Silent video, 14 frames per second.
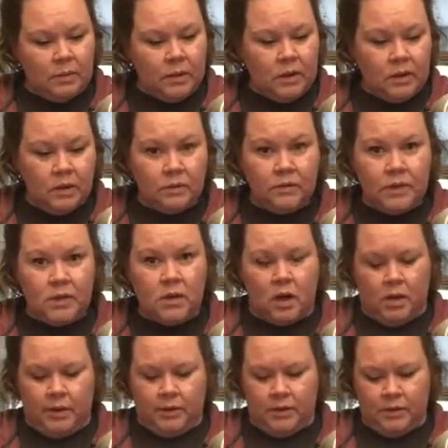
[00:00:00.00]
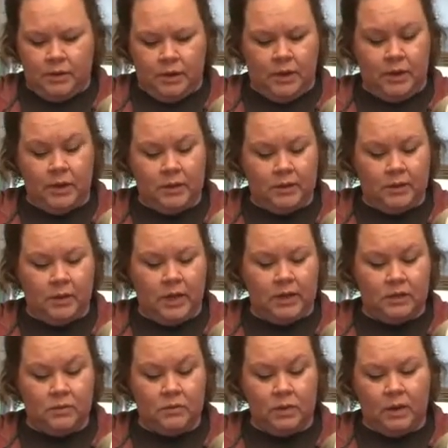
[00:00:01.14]
in your feed dogs. So
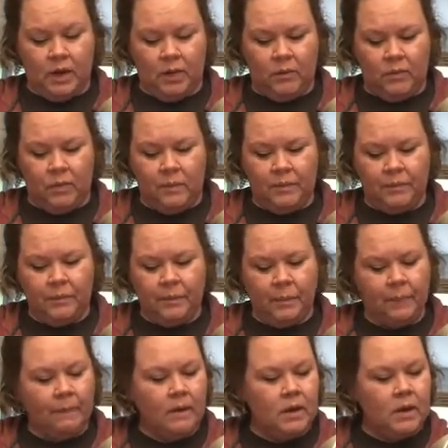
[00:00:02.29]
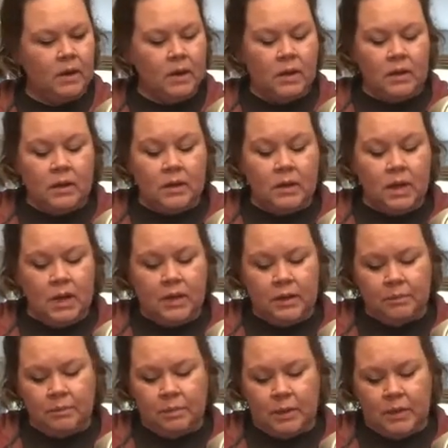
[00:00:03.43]
that's really helpful. The other
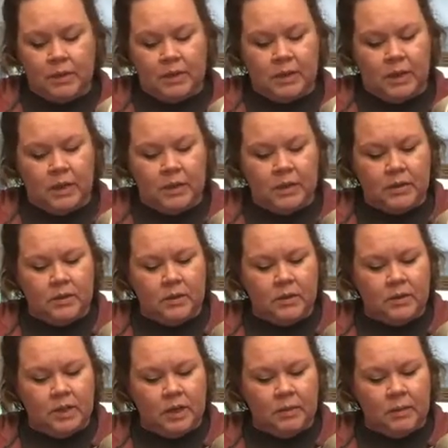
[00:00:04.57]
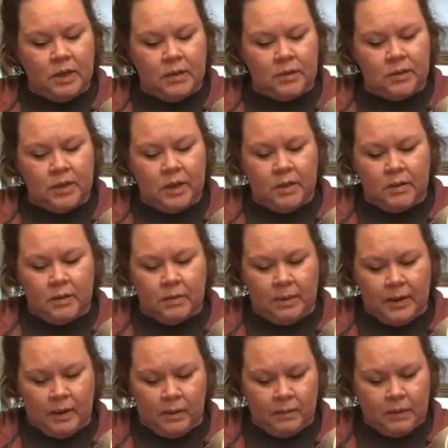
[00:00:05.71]
person, so the gentleman I was telling you
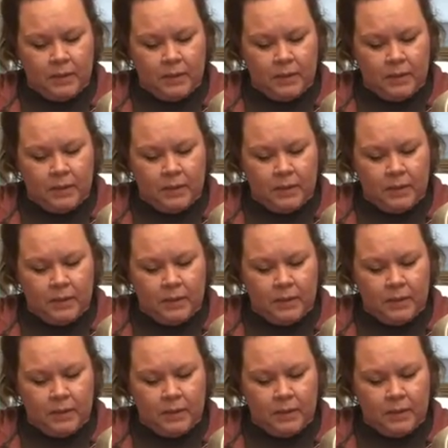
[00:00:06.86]
about,